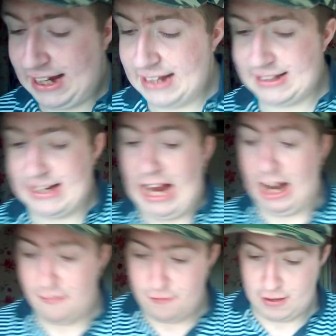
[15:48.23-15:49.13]
is an
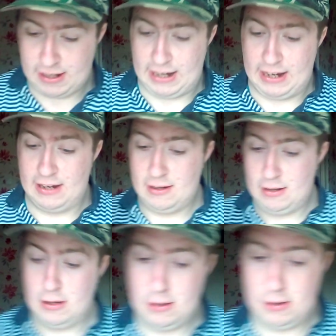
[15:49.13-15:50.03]
Africa.
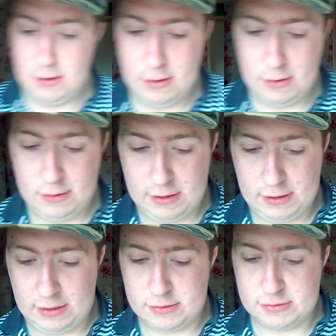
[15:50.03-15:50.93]

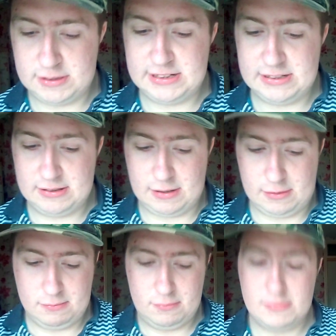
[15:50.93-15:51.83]
So this
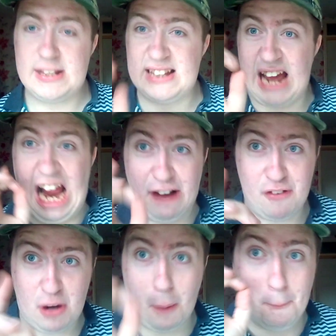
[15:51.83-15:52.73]
is an
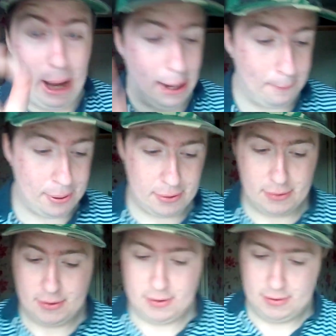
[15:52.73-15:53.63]
Africa map.
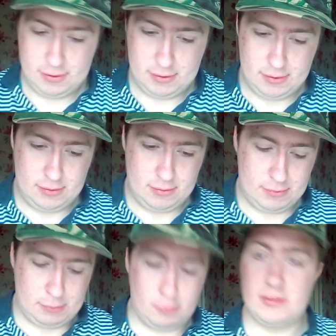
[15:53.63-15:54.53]

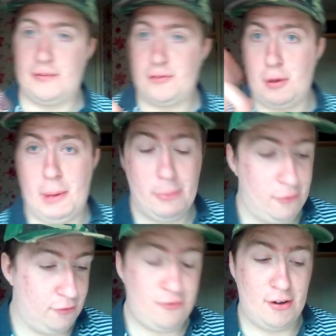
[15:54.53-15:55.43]
Well, it was an Africa map, but
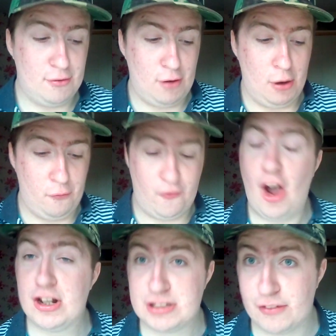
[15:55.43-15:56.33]
I'll find the right
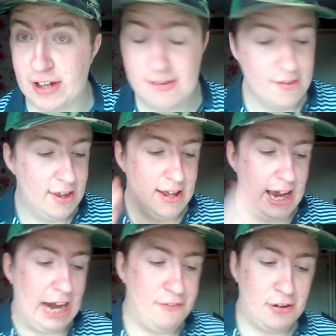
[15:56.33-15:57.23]
version of it.
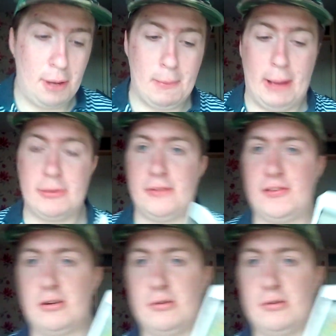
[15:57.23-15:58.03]
Africa map, don't know if you can